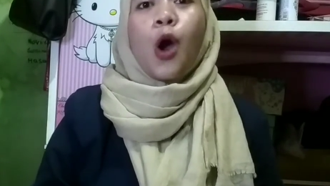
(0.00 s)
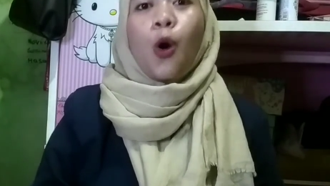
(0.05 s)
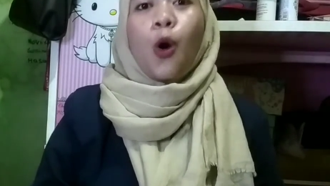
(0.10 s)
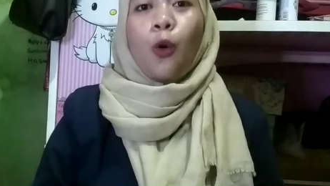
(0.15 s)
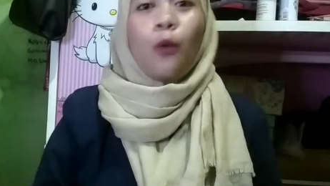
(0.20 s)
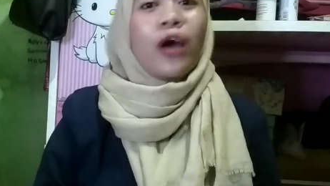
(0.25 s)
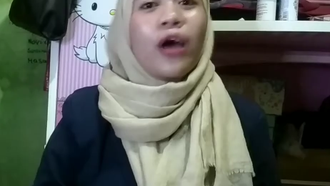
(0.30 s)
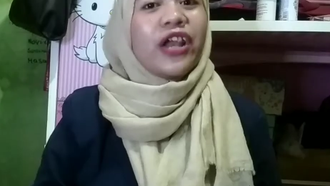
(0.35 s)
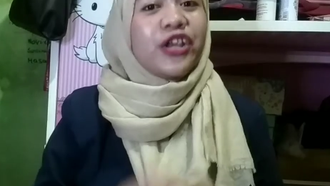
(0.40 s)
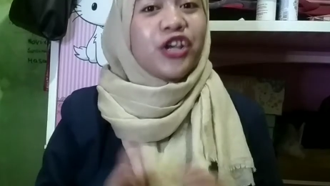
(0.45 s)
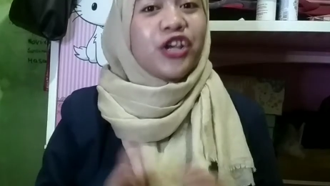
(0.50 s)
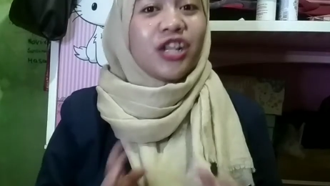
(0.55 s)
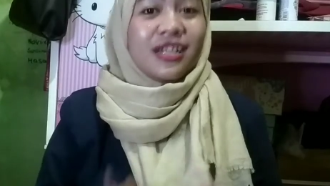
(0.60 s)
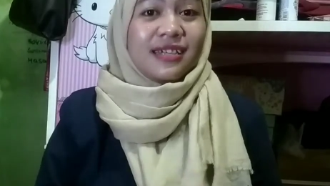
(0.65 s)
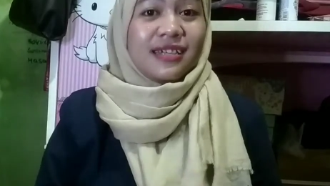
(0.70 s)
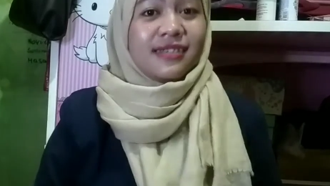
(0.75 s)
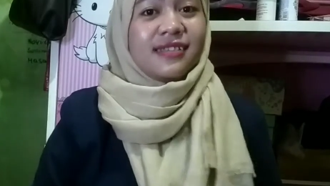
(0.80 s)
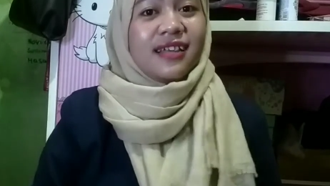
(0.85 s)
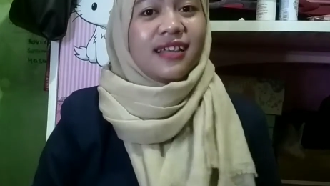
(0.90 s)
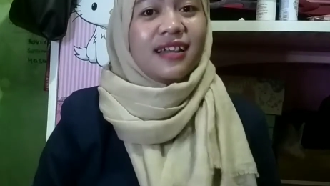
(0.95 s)
When you
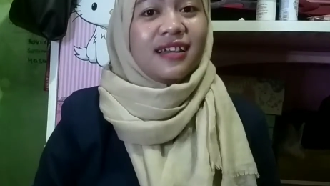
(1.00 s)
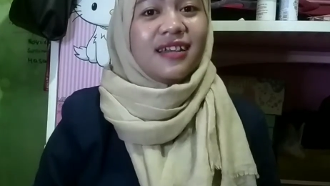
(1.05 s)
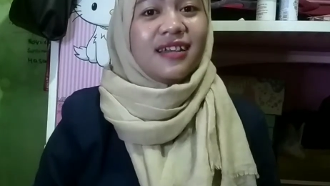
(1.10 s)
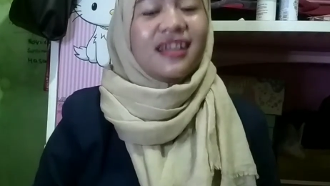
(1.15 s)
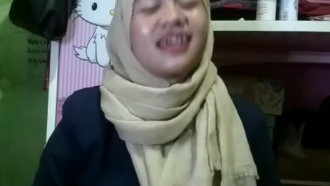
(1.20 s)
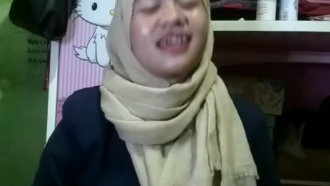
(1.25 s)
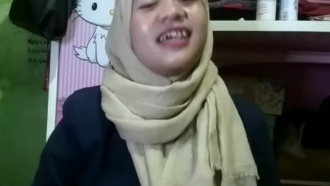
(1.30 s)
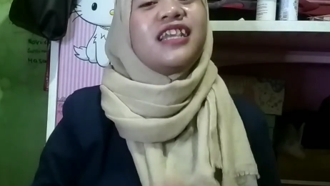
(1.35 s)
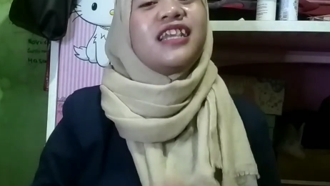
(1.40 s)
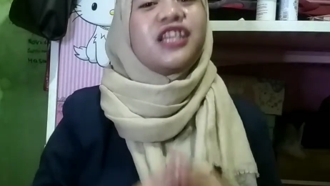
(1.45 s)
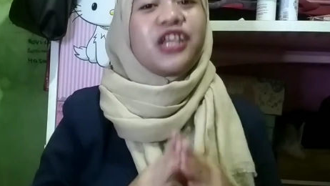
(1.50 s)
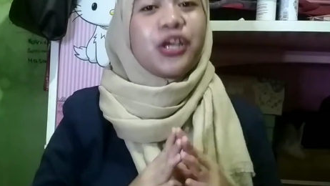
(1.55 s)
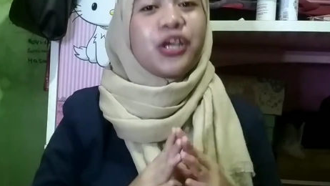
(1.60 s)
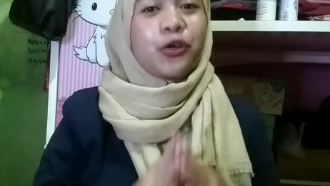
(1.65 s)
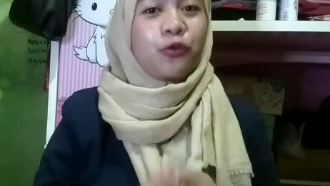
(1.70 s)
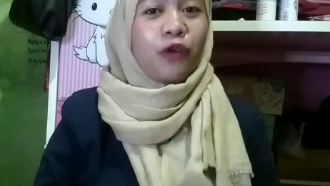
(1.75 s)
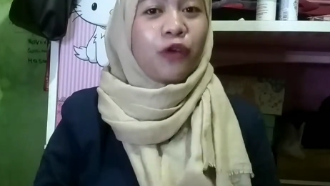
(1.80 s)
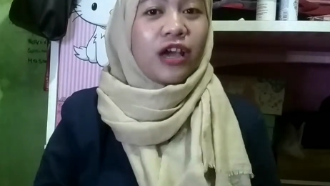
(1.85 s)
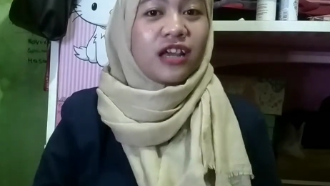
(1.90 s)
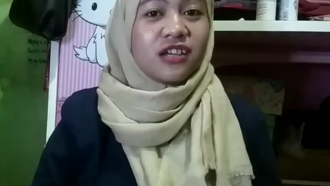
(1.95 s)
listen, it
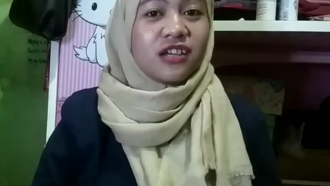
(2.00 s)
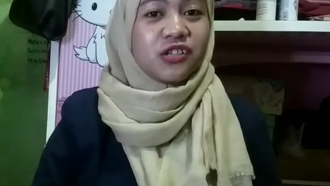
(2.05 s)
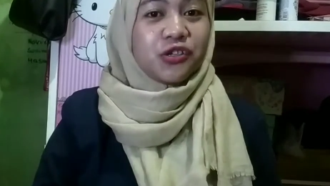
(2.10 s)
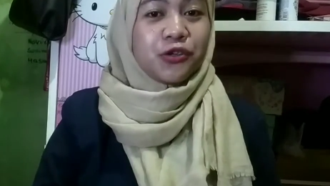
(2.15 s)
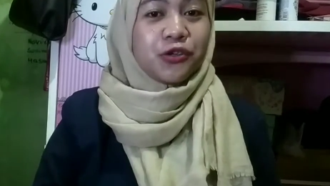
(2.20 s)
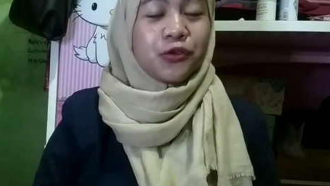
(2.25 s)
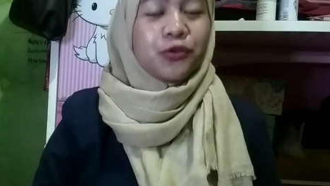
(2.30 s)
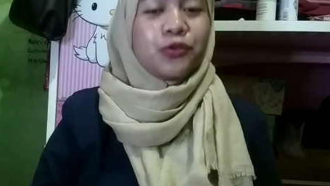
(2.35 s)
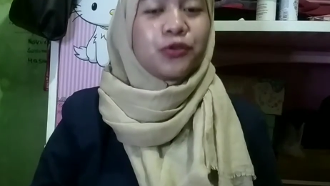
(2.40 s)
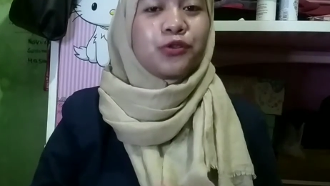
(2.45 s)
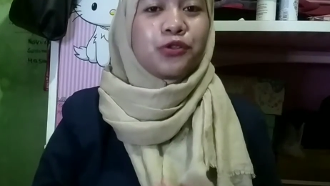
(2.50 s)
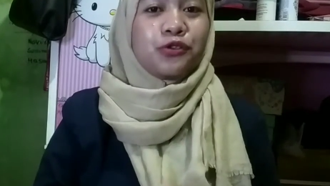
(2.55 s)
requires you